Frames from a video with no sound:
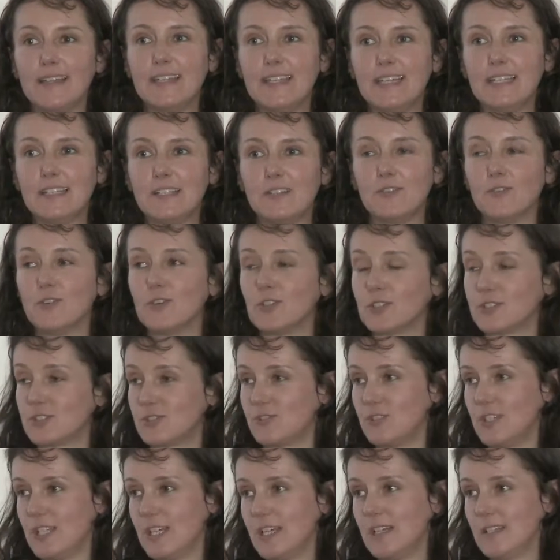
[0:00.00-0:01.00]
in
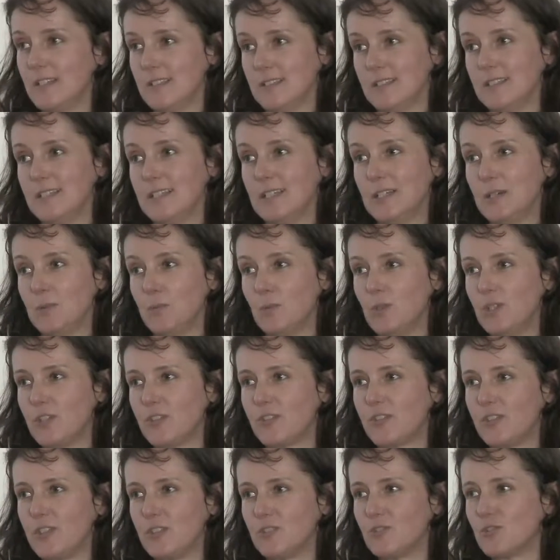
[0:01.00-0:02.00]
Austria
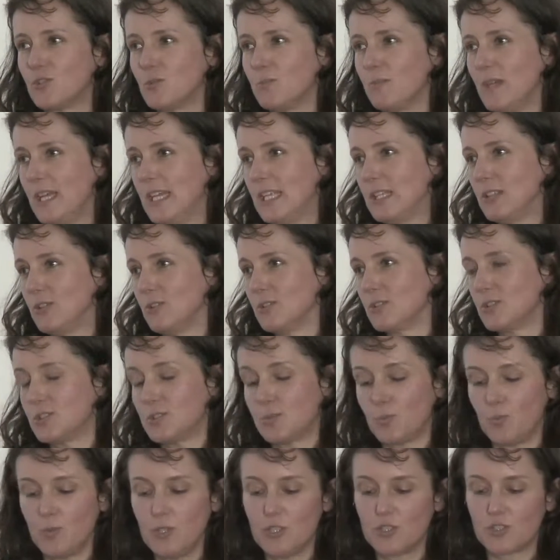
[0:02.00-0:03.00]
with the
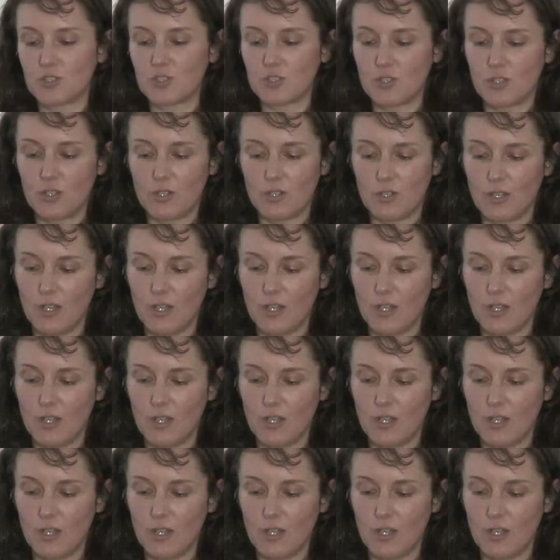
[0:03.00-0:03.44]
tomatoes which